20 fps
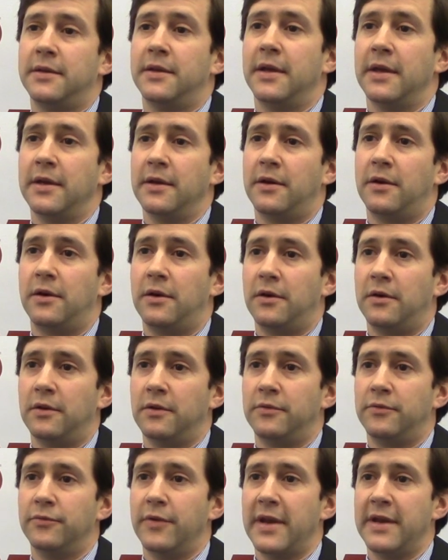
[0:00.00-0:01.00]
They
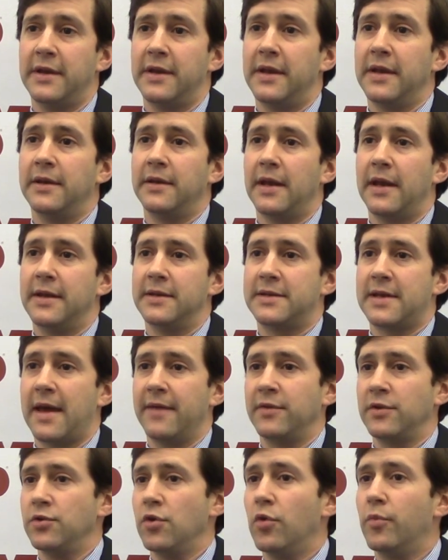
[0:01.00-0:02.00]
all rated it as
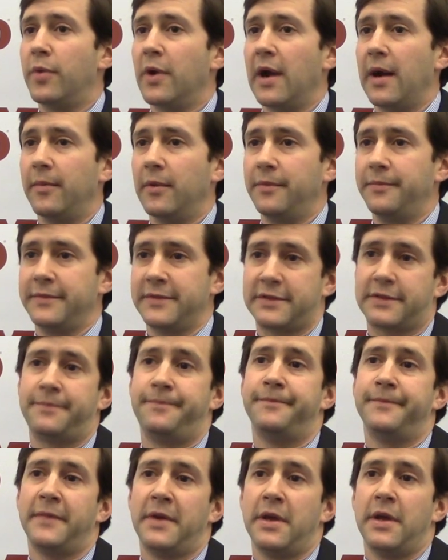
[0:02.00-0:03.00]
having no problems
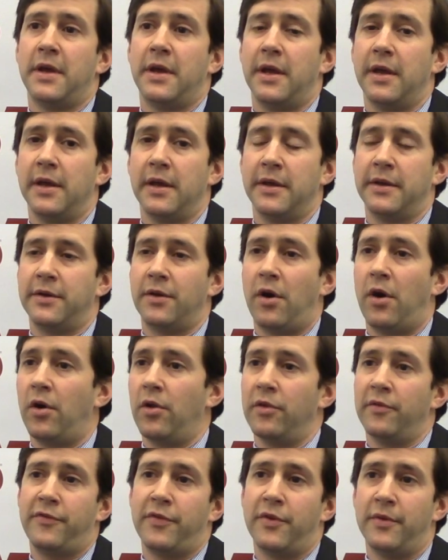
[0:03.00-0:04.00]
and
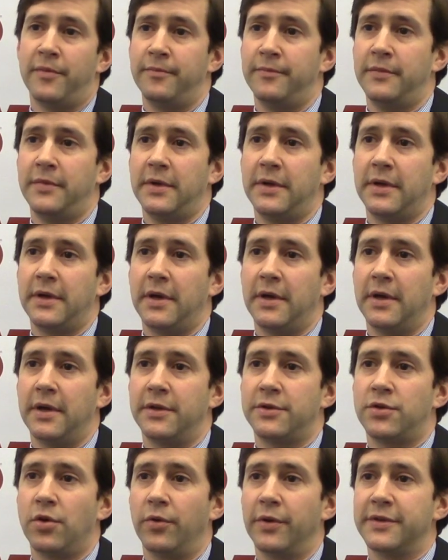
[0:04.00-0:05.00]
all of them
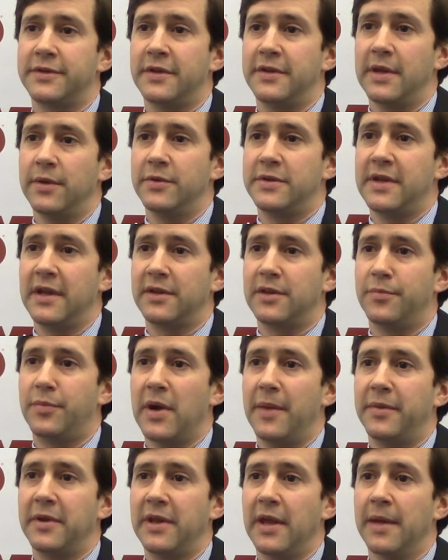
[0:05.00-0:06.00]
uh, told us that they would take the
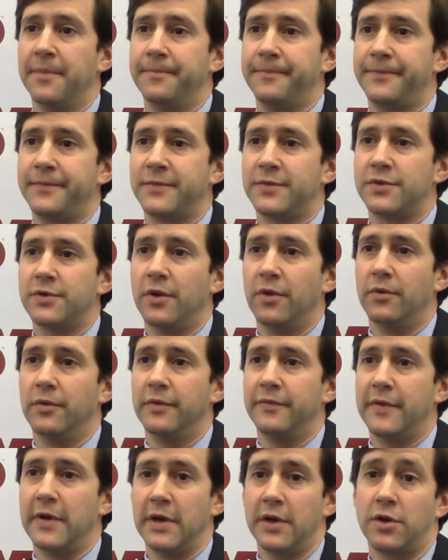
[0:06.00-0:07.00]
prep again. So
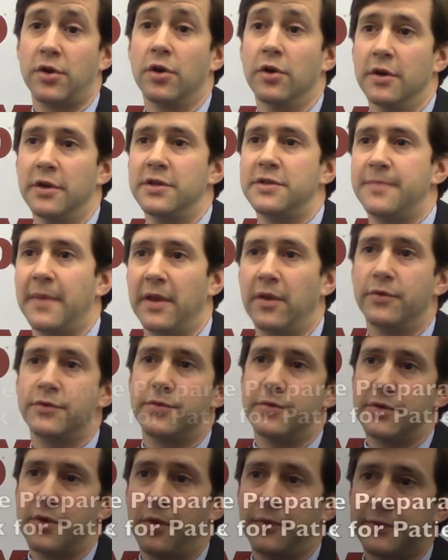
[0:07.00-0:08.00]
we're very encouraged by
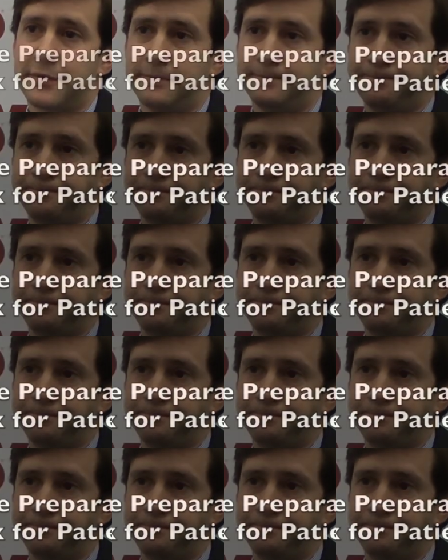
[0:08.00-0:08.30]
those results.